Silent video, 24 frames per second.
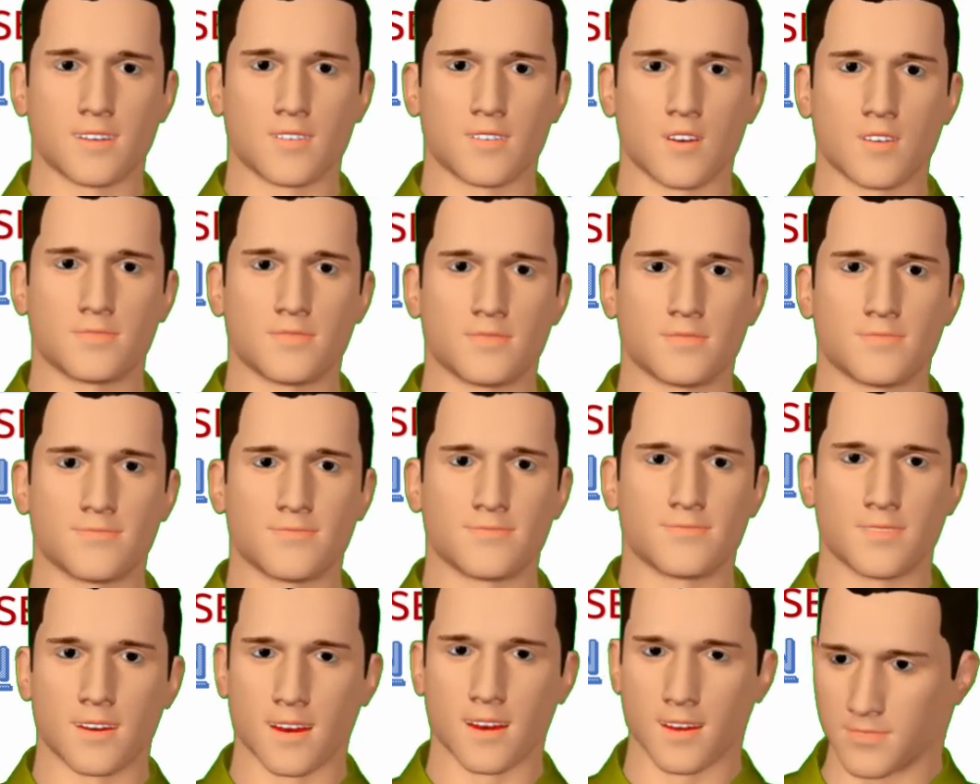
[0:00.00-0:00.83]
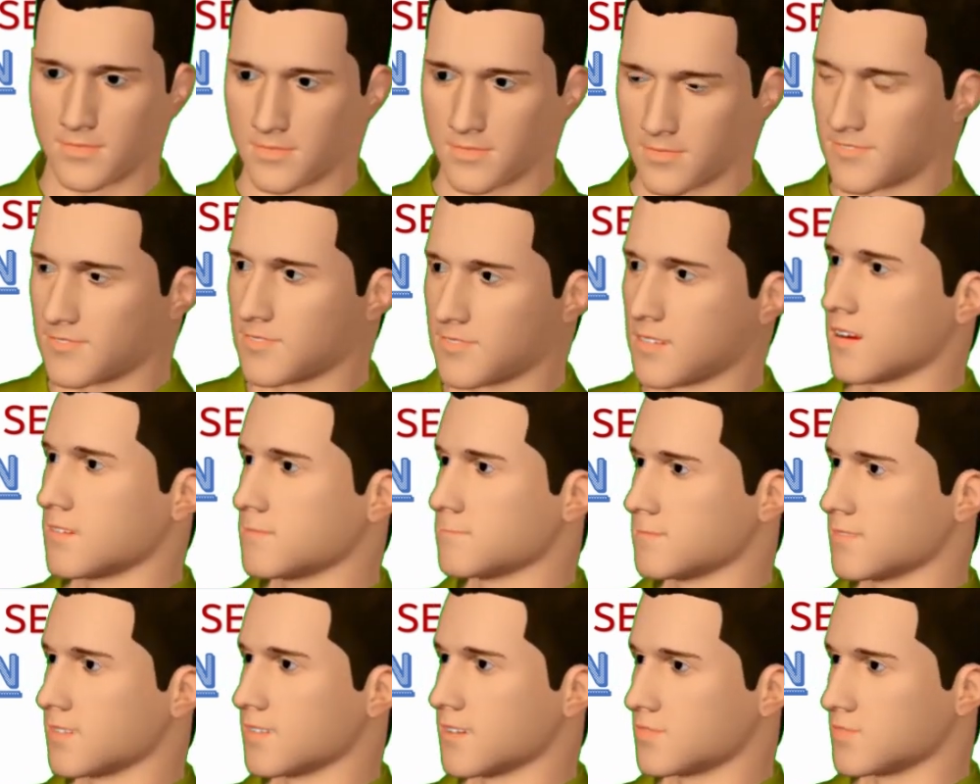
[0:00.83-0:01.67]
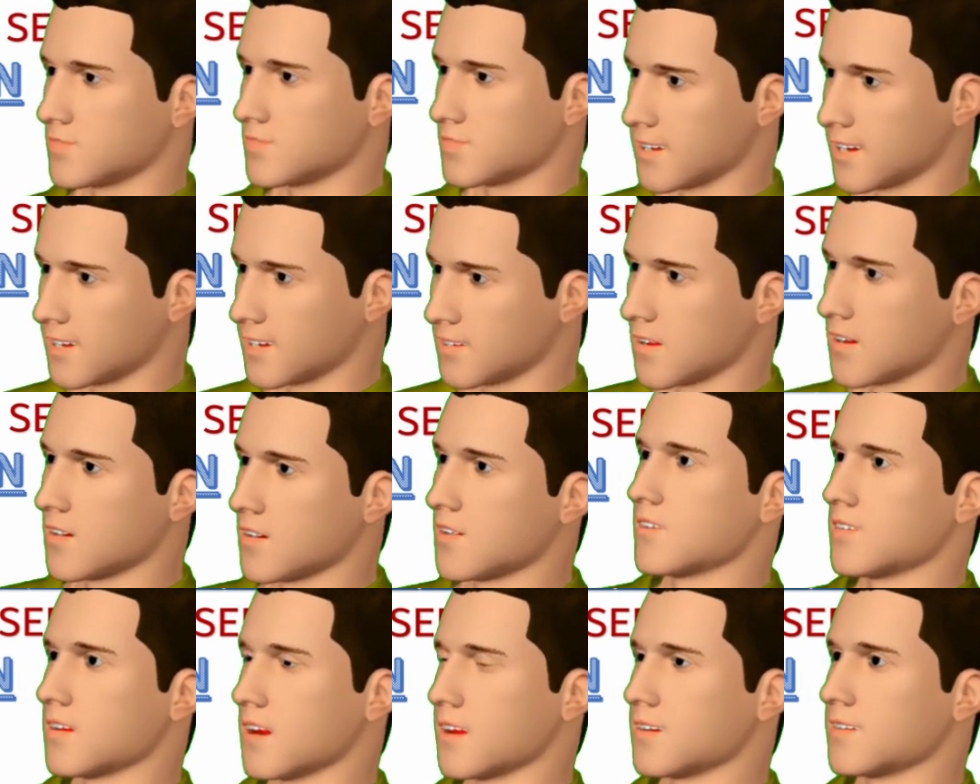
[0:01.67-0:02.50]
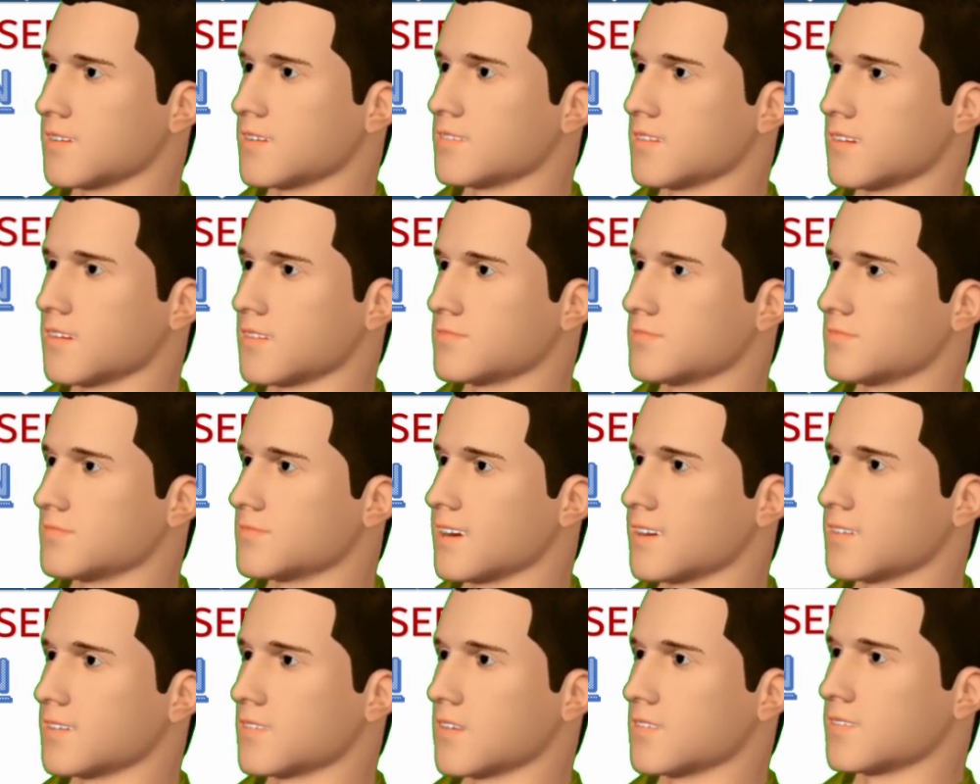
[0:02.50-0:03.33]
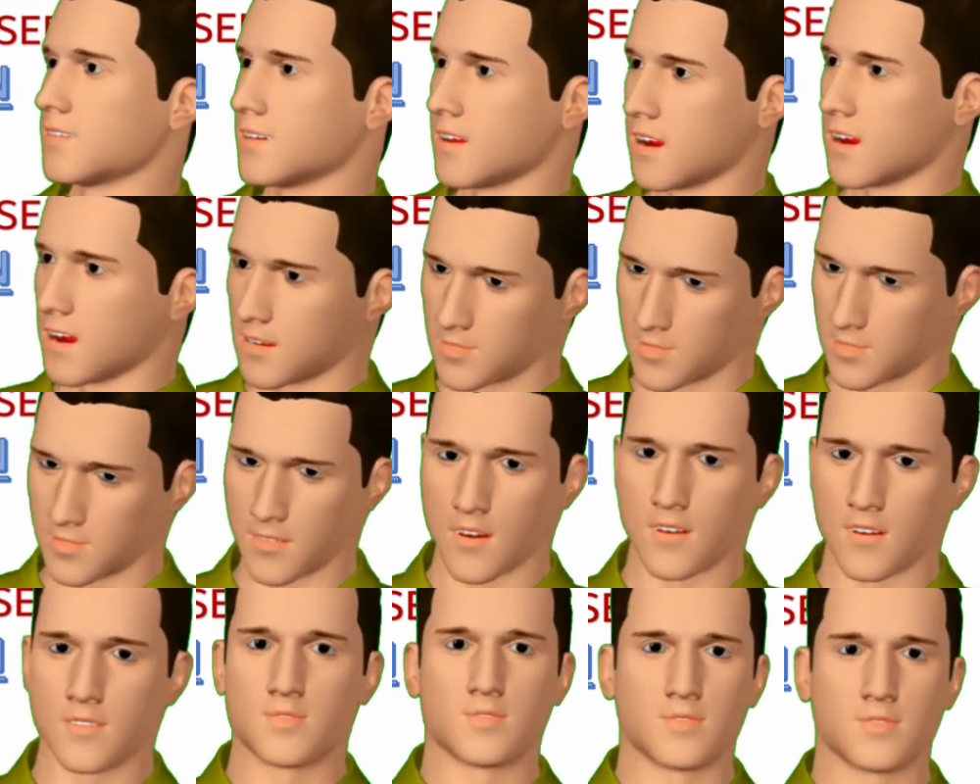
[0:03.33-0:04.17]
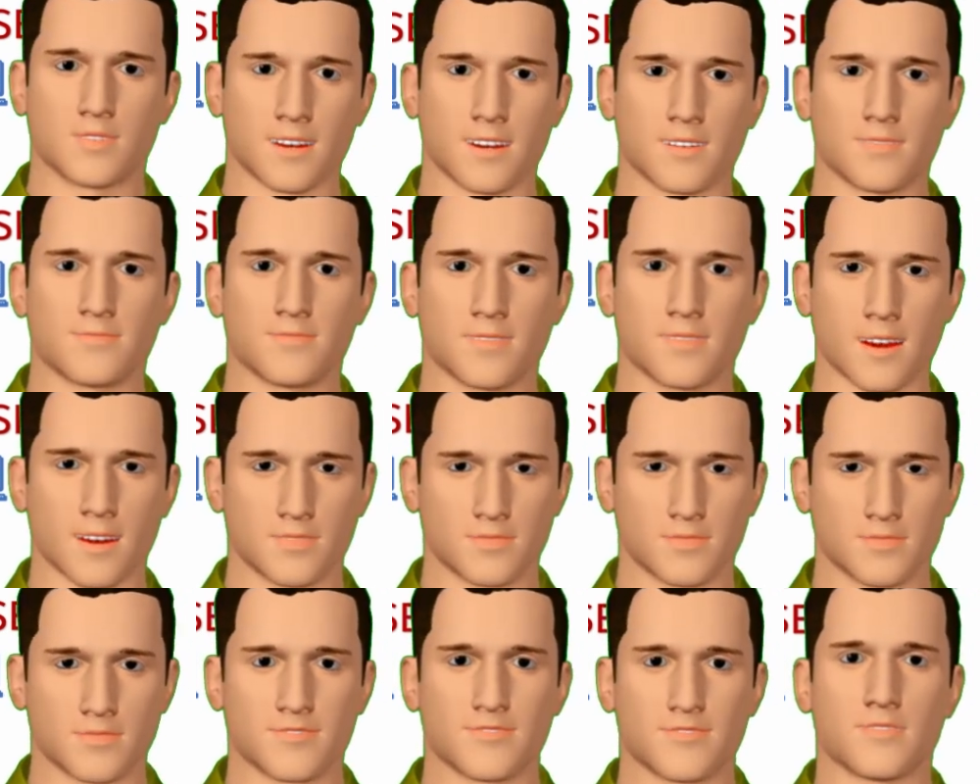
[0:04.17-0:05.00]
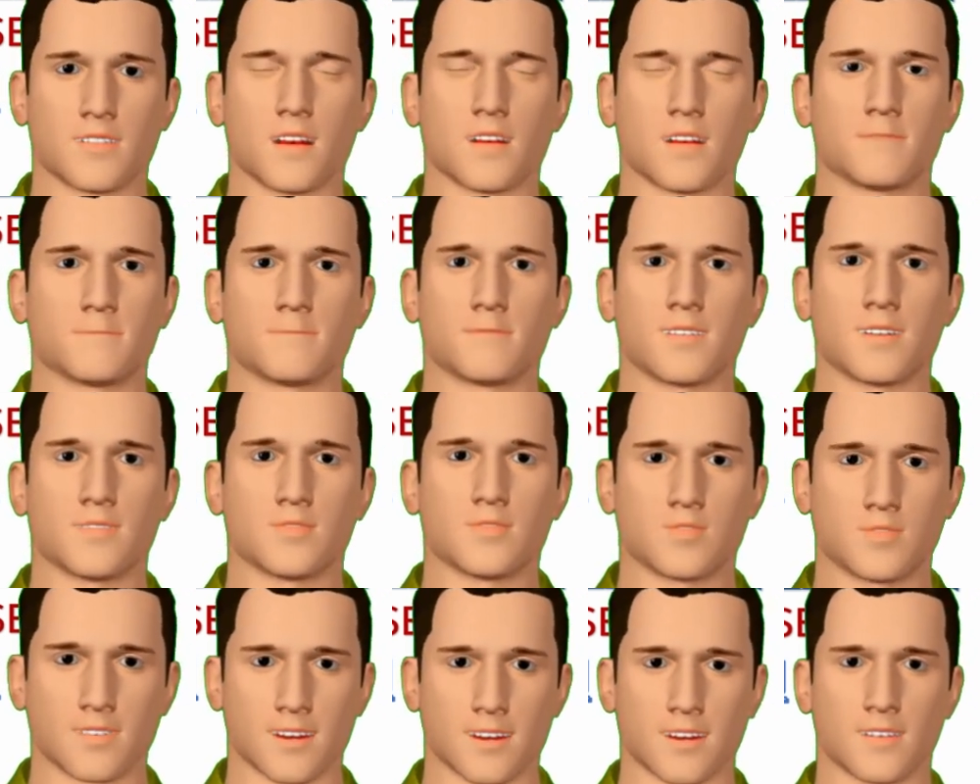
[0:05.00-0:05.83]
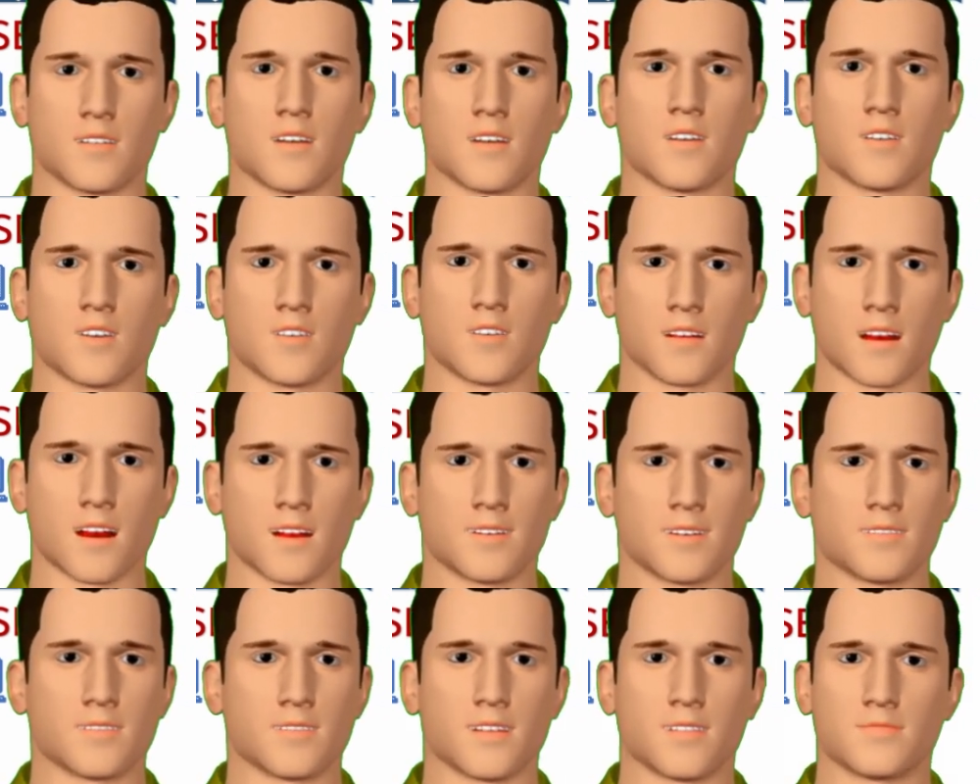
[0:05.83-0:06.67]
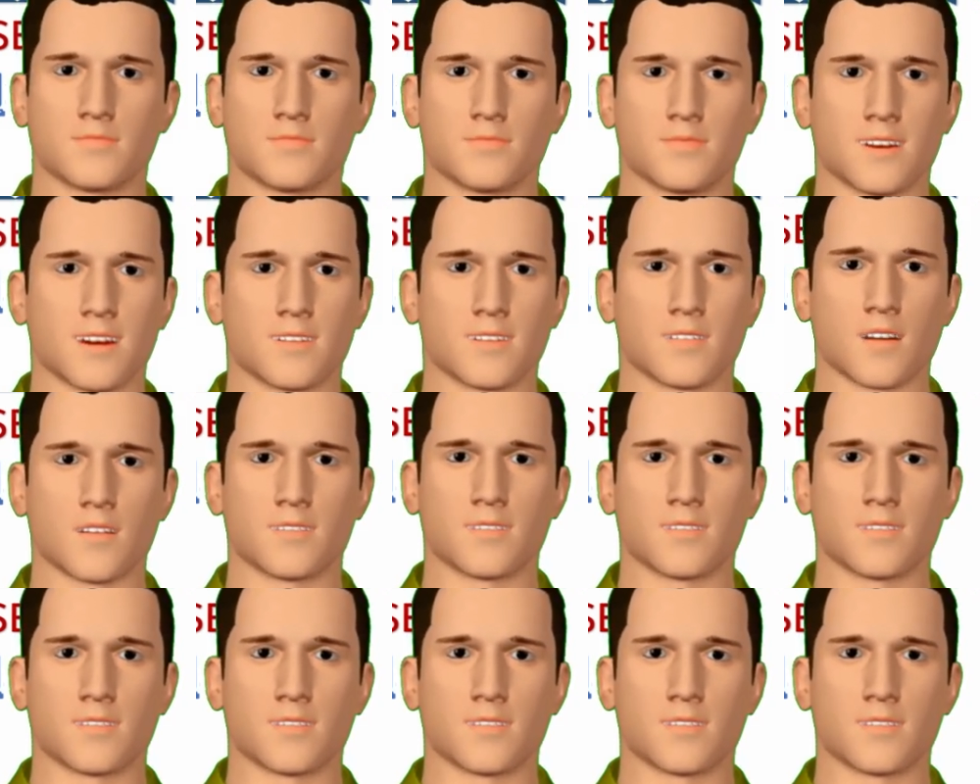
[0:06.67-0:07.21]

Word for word: From Toronto to Vancouver estimated arrival date in Vancouver Shipyard, October 16, 2022.